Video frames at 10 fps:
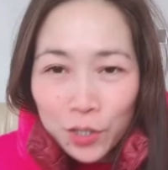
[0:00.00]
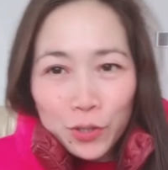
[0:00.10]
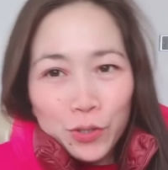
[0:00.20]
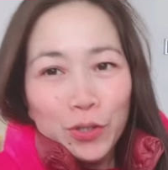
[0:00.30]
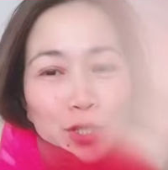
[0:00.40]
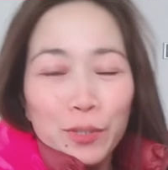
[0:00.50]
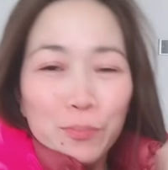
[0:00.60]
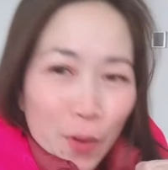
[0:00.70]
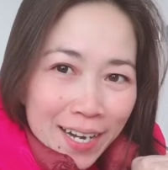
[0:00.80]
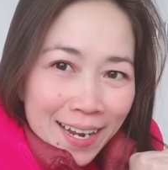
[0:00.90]
Good
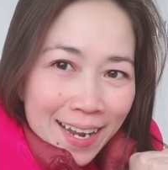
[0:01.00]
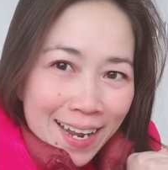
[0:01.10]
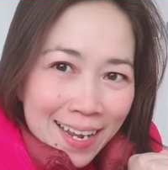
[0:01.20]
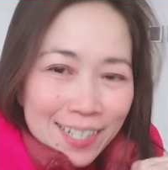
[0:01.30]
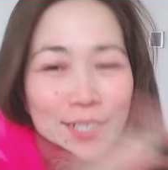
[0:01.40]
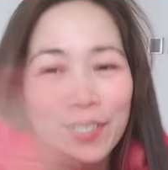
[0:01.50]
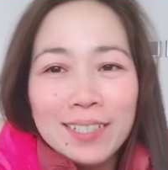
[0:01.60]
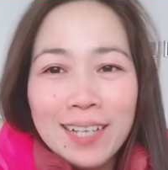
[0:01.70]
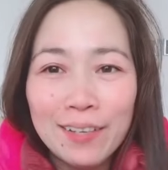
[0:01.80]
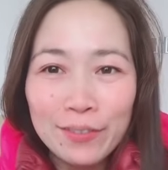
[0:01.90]
morning, good
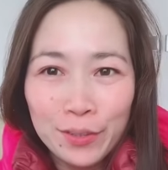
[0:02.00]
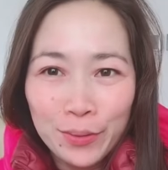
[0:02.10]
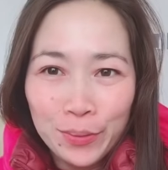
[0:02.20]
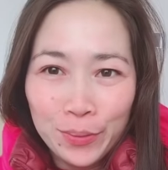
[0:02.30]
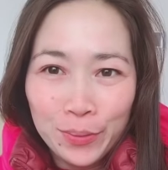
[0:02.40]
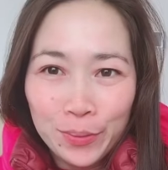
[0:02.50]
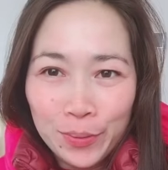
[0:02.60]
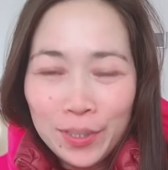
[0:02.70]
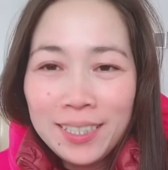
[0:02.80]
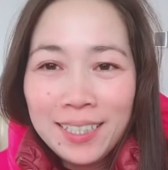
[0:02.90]

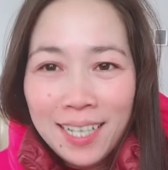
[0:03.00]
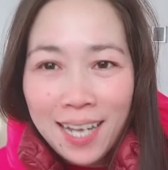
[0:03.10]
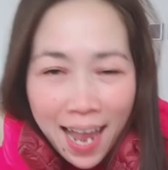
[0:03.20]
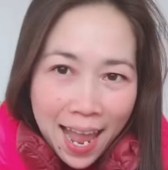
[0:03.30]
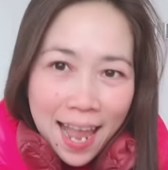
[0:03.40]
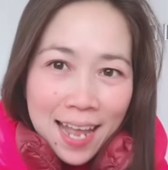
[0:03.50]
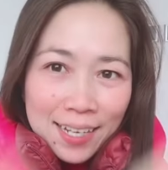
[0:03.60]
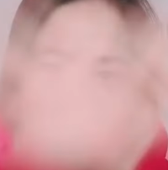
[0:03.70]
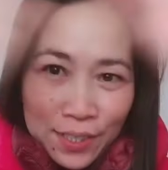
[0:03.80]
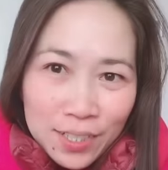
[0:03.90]
afternoon,
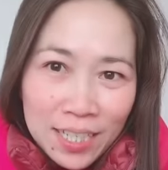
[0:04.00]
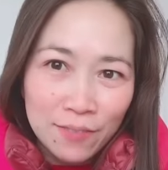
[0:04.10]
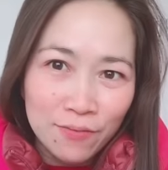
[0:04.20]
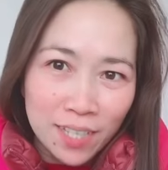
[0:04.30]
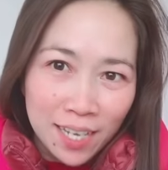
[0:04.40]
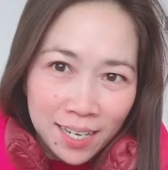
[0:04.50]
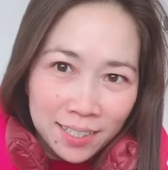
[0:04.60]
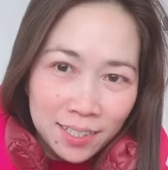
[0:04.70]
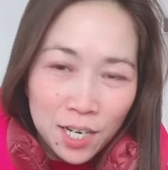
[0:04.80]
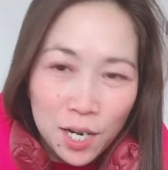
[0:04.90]
and good evening.
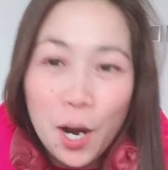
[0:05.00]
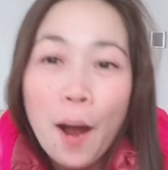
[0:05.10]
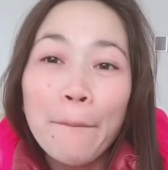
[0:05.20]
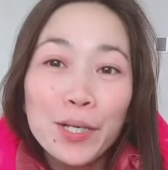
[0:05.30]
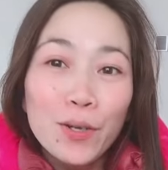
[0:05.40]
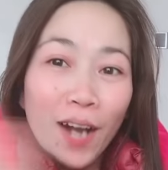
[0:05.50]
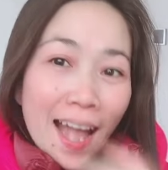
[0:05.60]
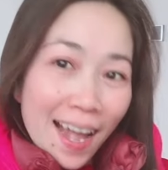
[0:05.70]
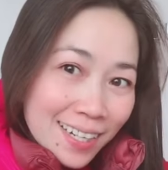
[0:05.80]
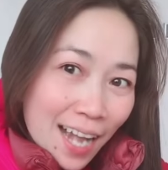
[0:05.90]
Mayong
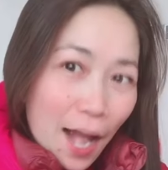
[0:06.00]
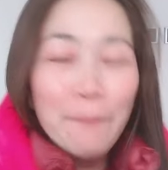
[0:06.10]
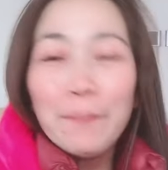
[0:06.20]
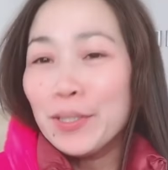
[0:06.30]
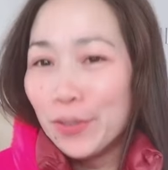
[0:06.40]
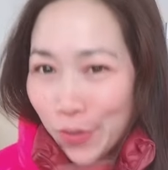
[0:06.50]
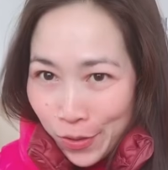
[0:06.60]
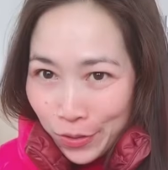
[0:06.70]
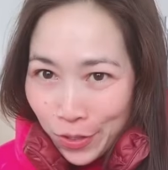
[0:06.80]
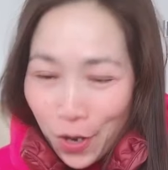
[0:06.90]
aga, mayong
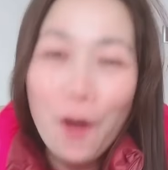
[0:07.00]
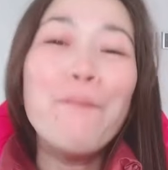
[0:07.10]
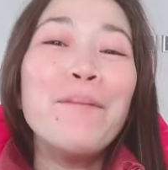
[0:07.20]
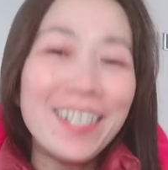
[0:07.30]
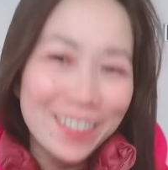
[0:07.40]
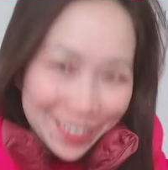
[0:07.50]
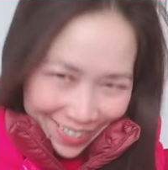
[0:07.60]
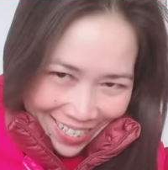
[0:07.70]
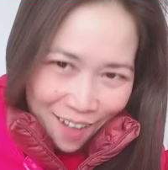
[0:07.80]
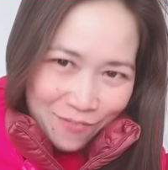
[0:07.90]
ugto, mayong
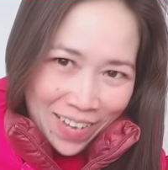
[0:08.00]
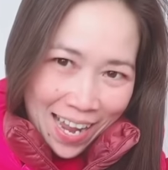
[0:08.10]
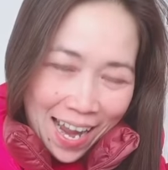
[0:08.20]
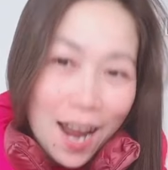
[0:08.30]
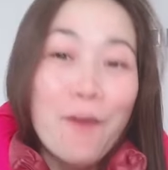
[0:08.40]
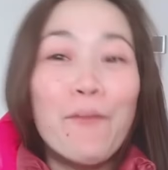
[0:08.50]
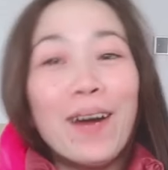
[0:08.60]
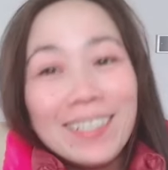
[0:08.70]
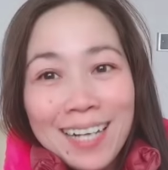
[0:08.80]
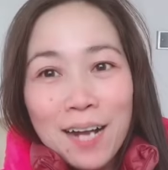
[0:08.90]
gabi.
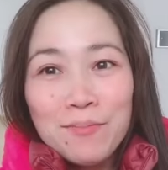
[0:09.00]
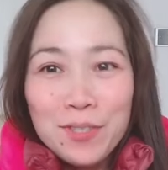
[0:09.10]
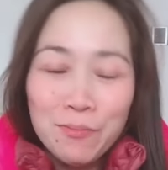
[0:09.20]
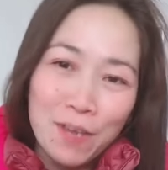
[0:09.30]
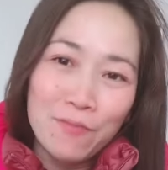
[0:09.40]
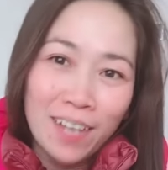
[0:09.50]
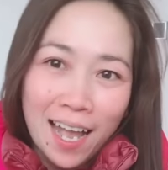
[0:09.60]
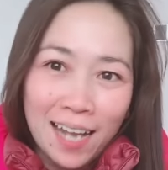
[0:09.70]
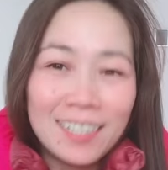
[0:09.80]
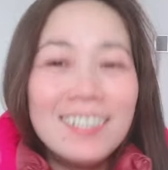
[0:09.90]
Welcome to my
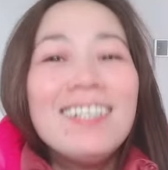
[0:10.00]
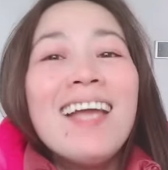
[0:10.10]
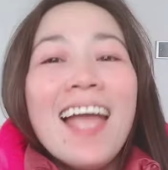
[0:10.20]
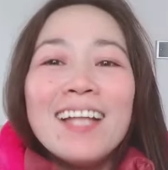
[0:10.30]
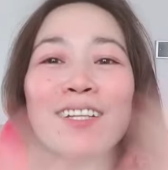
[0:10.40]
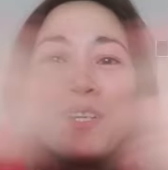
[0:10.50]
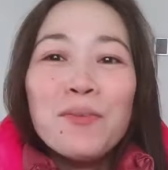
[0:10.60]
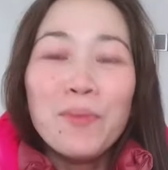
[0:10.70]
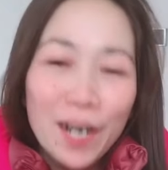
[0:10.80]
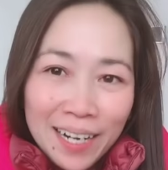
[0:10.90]
vlog. Hello
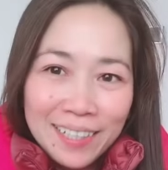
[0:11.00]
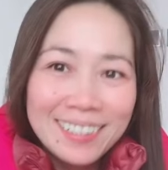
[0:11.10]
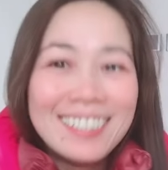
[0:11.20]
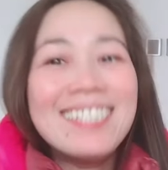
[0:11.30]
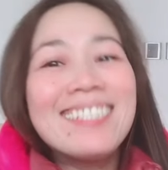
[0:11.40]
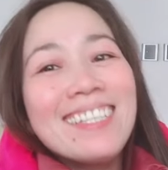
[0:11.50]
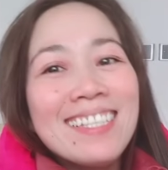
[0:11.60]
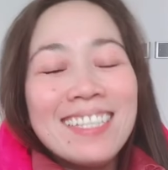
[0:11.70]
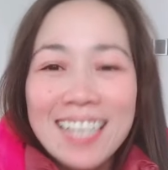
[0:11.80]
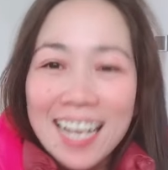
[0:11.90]
world, this is
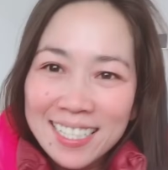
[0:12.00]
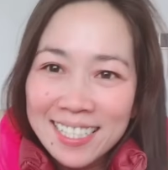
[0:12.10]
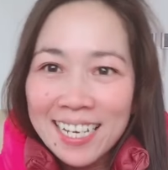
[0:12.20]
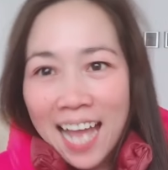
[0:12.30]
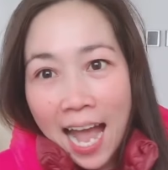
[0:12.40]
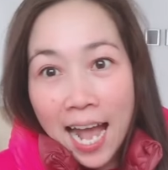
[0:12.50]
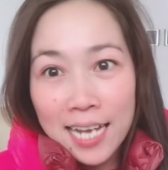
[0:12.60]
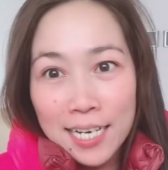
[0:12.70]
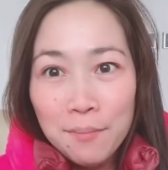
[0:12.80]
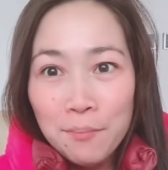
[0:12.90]
Nancy
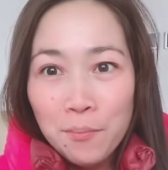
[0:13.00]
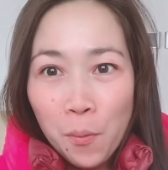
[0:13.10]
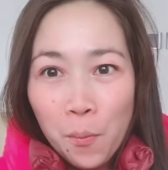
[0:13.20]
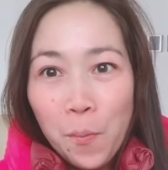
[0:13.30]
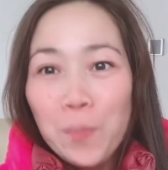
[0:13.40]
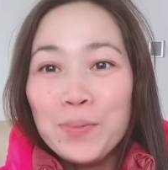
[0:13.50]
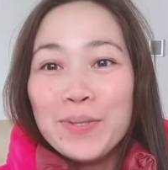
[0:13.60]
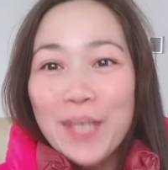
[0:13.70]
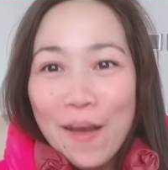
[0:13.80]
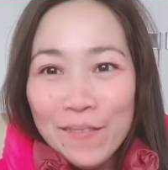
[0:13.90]
Adam
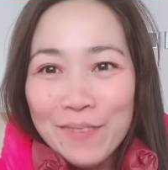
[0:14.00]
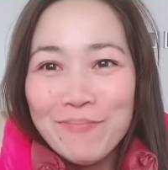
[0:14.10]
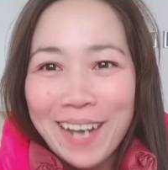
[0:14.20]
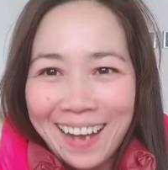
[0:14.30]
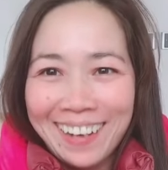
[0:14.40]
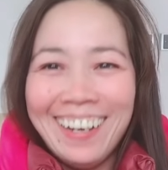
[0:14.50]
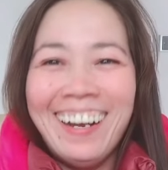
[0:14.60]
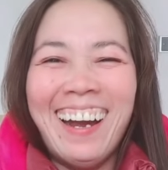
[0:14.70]
7 vlog. 1,